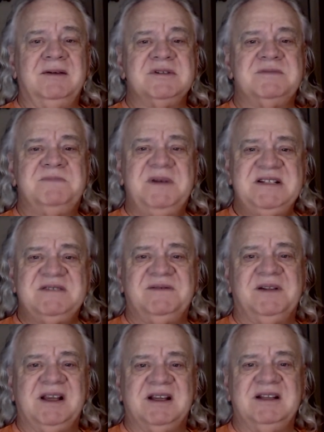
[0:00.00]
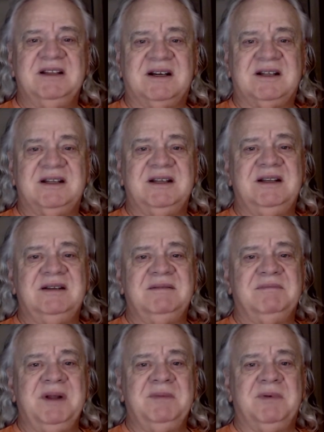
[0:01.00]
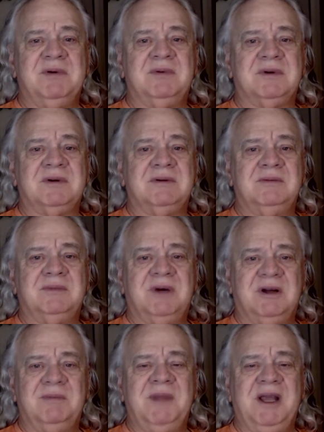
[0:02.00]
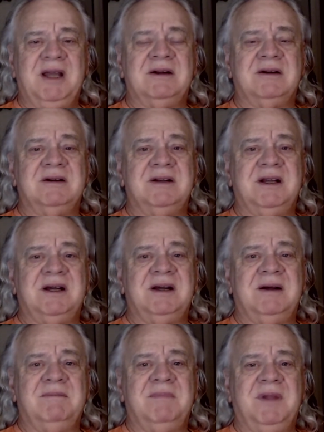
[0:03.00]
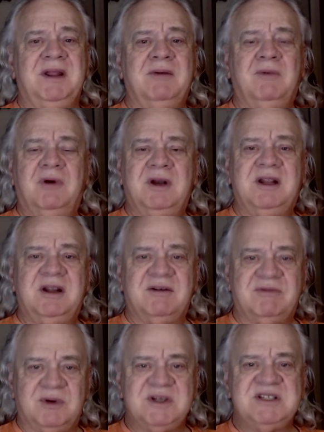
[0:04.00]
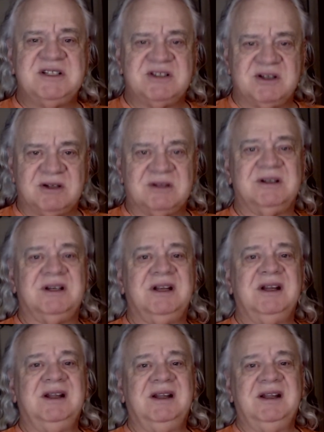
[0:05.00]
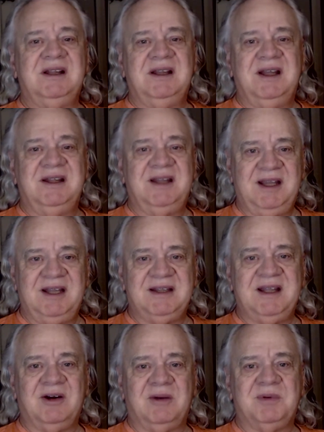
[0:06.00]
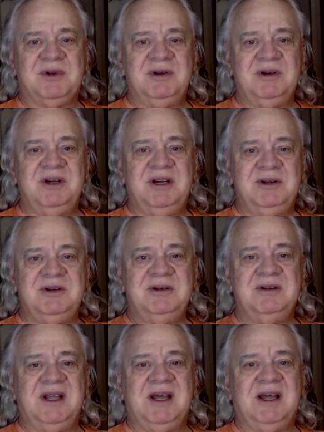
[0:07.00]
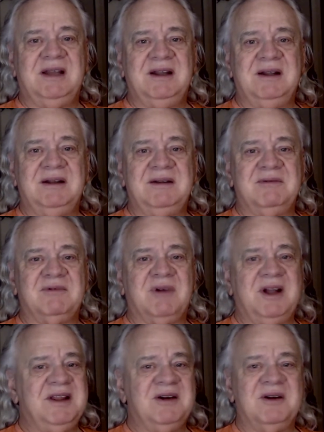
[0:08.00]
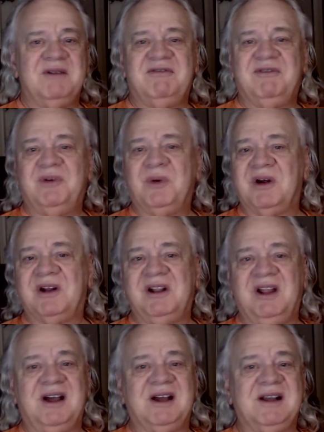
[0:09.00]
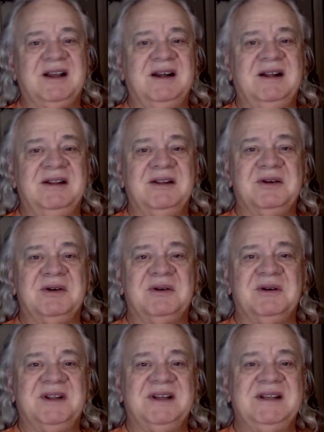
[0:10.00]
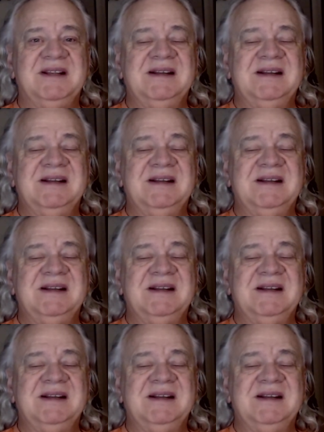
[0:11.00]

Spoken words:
peacefully conducted and people were well-mannered, but they wanted their voices heard, and they had that opportunity to do that. And right there at 4 o'clock, the girl that